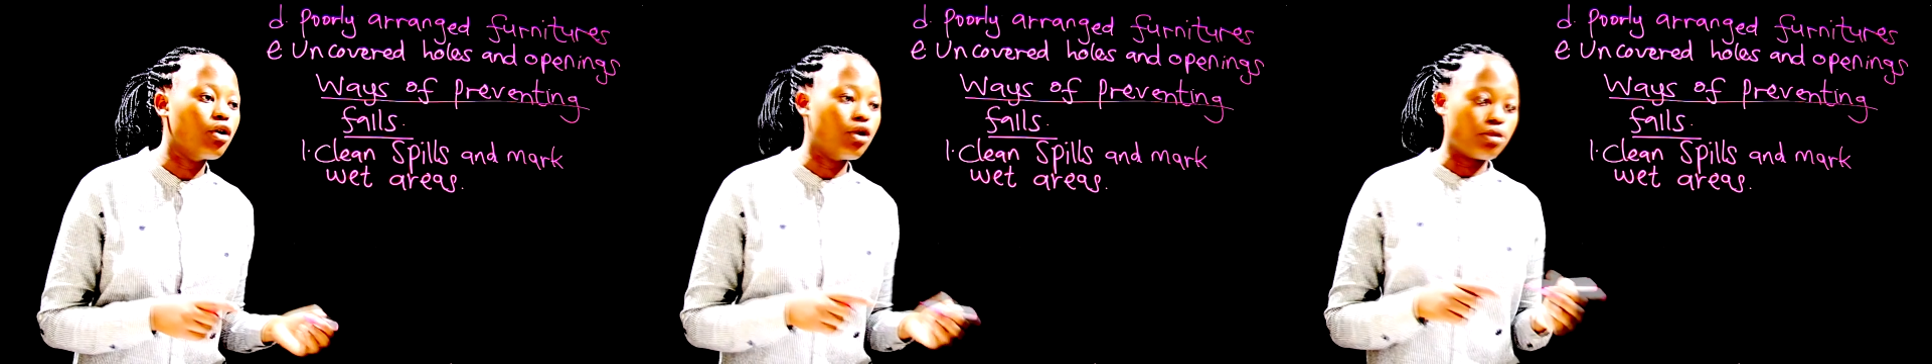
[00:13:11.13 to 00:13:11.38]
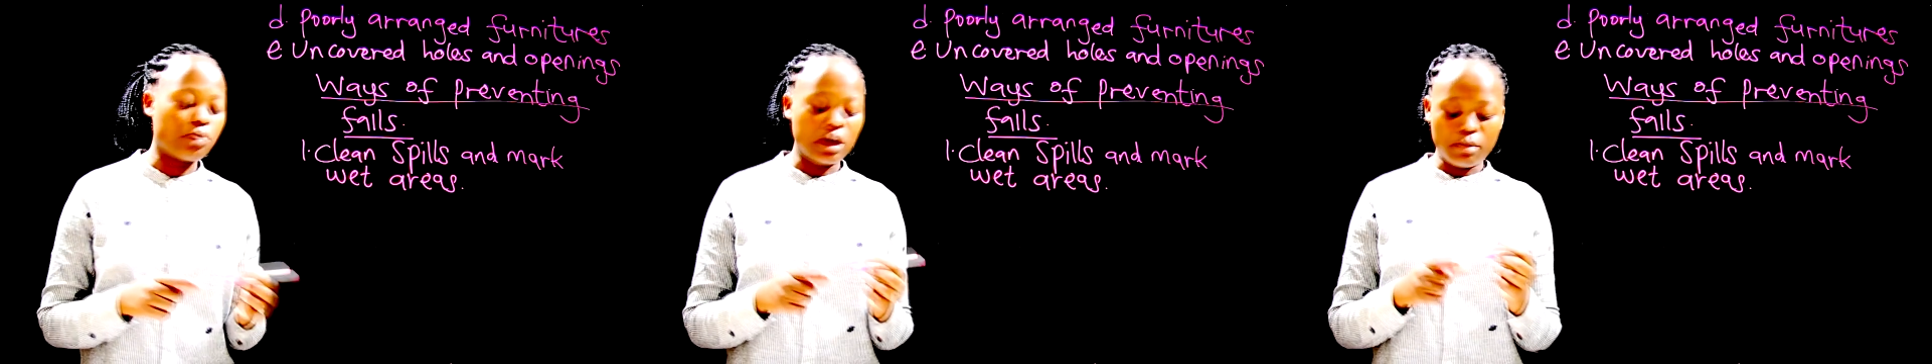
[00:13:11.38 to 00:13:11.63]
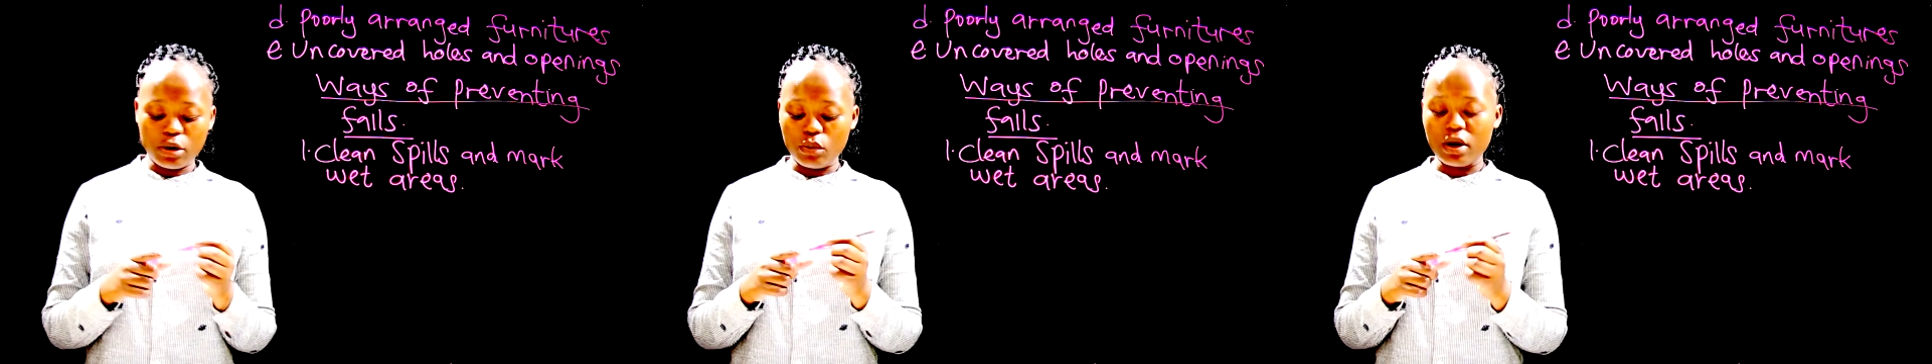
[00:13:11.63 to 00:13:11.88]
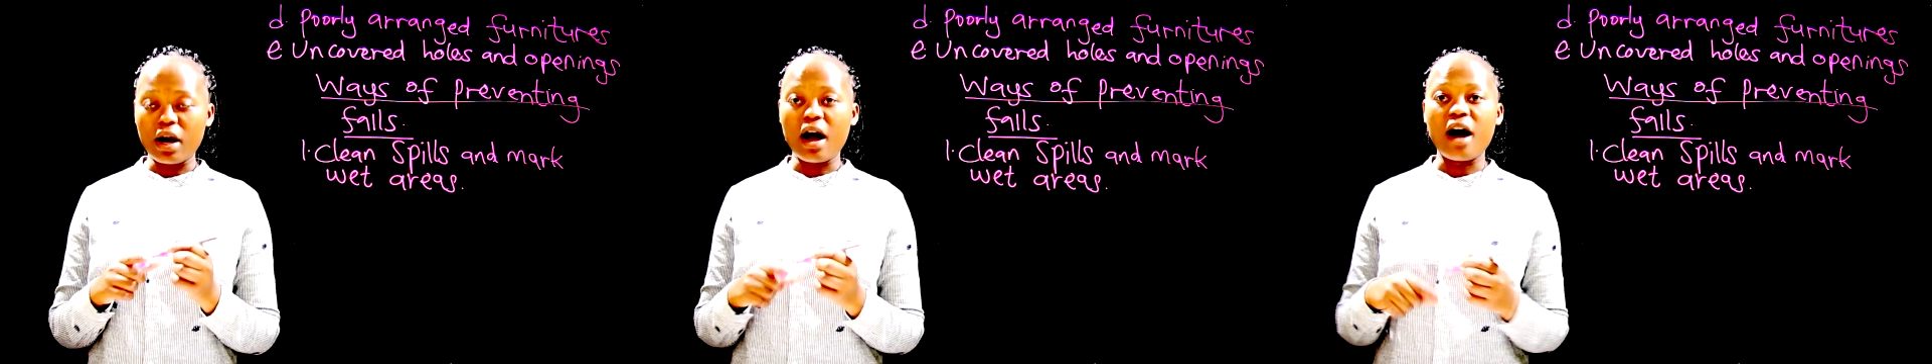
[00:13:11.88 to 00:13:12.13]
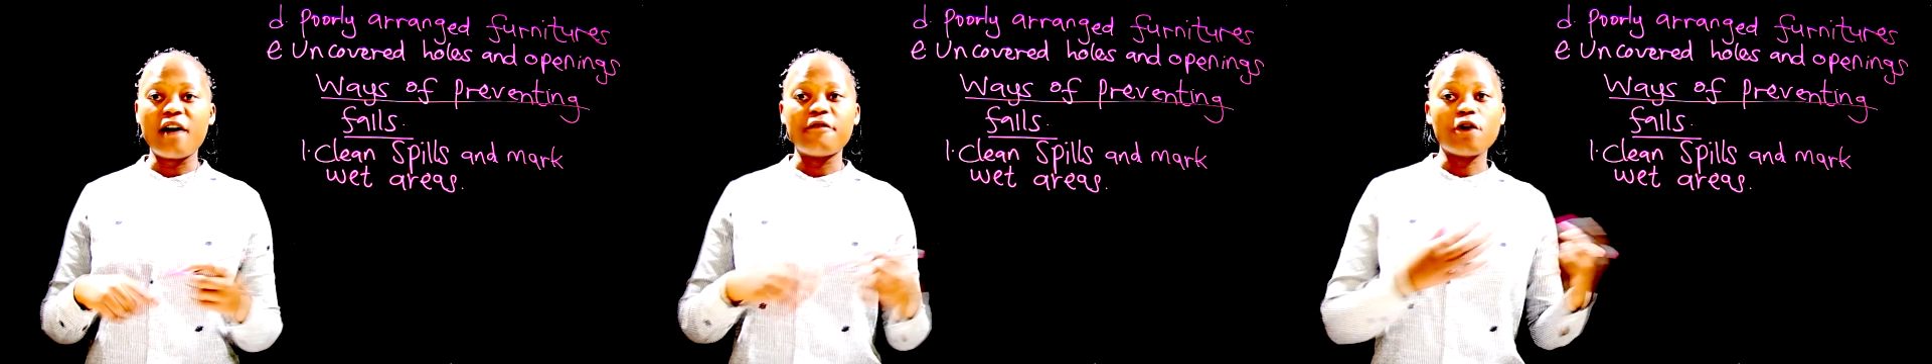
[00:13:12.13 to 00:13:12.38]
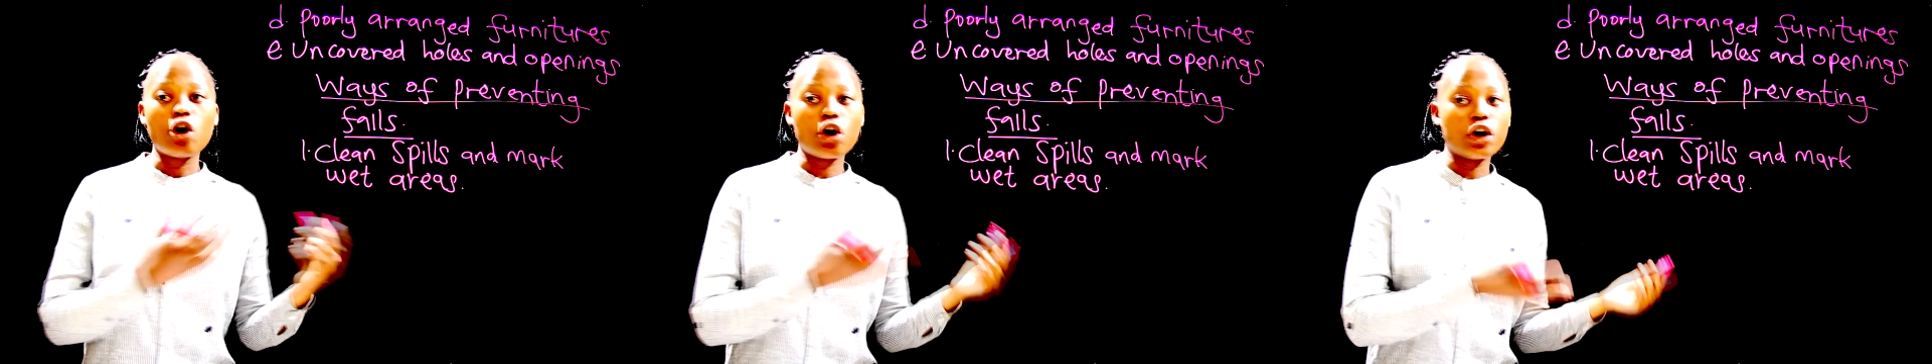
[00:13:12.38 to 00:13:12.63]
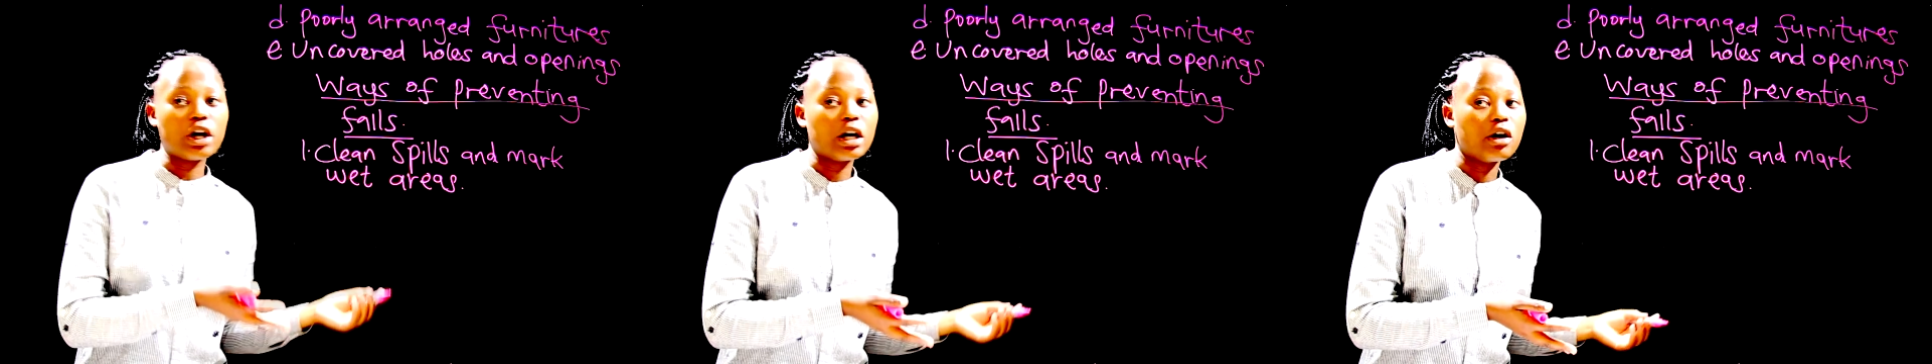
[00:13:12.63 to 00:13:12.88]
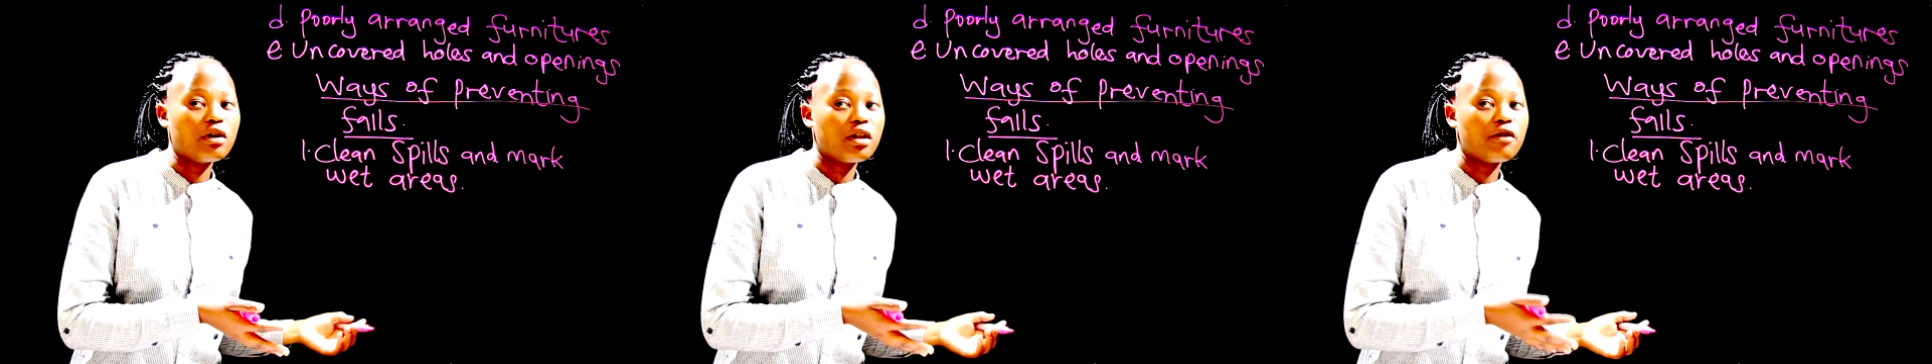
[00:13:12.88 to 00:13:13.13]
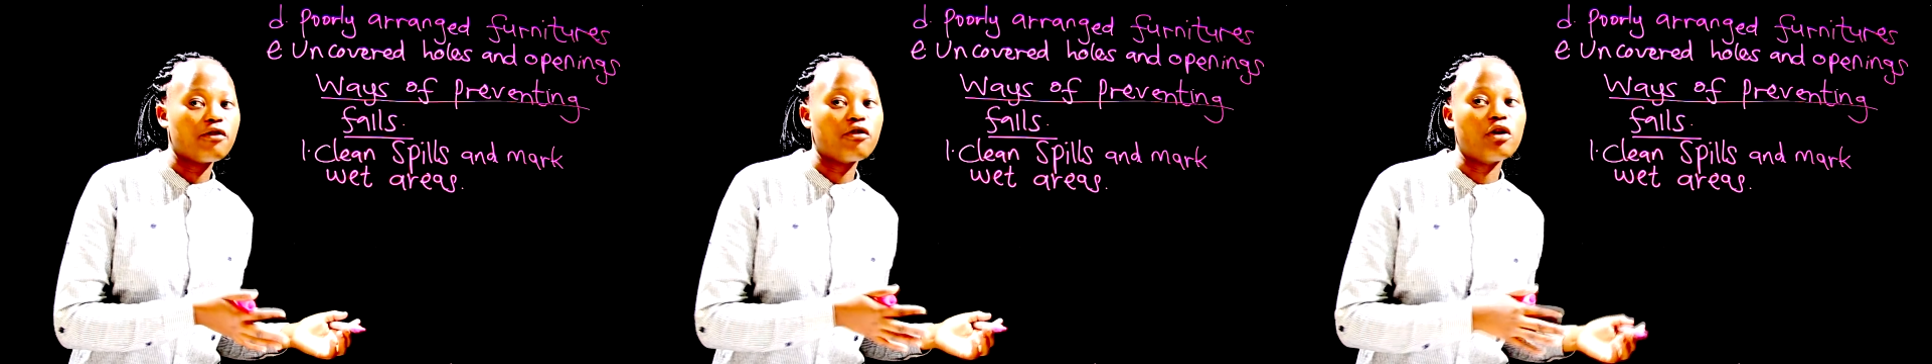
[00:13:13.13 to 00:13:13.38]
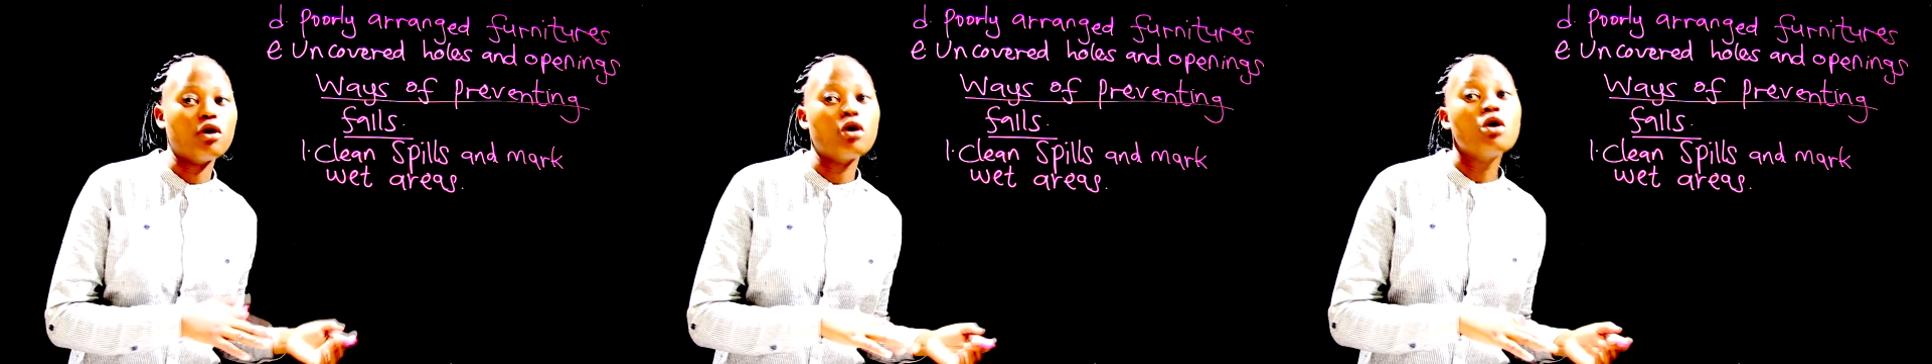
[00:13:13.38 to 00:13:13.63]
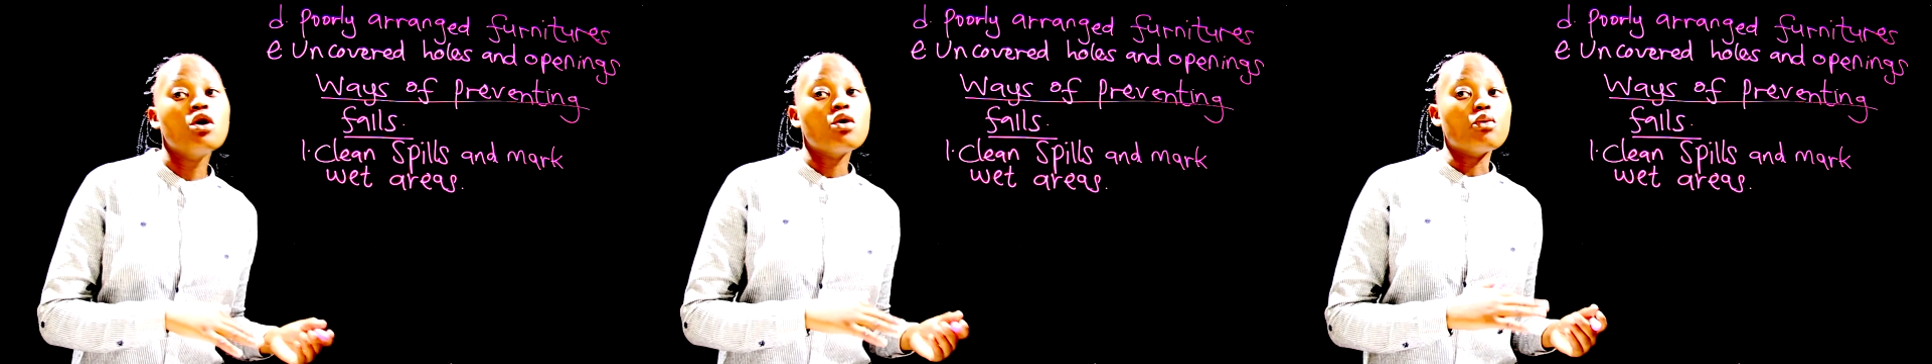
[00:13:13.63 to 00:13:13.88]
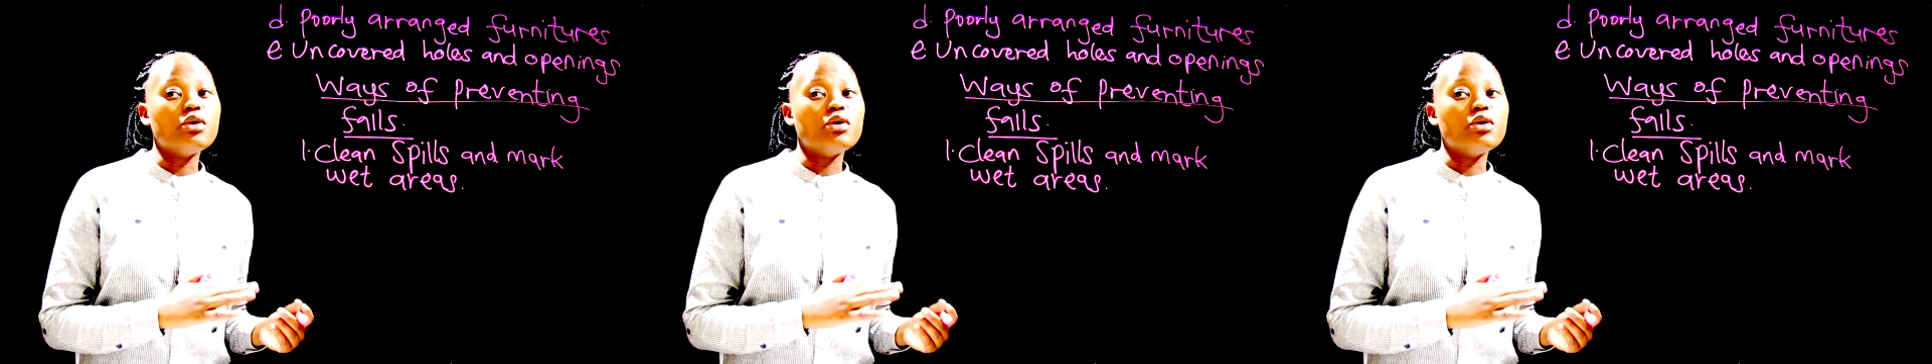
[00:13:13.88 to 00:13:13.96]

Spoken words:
or maybe we have oil on the floor,